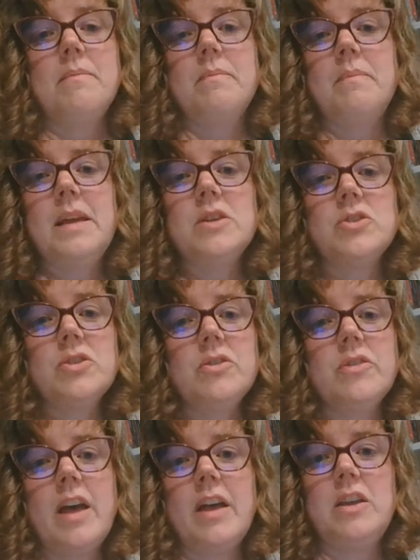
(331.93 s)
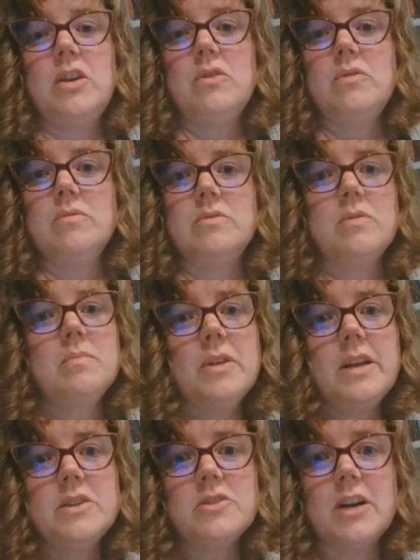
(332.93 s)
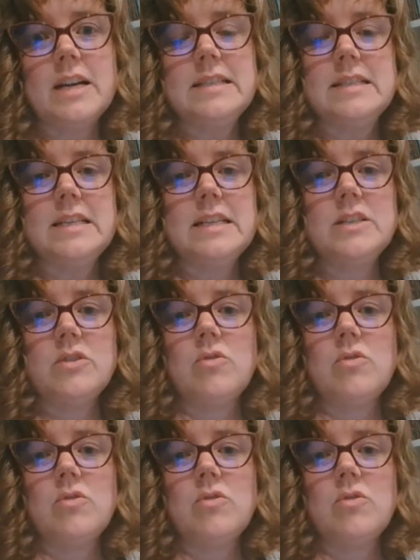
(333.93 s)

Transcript: make sure that you don't plagiarize this.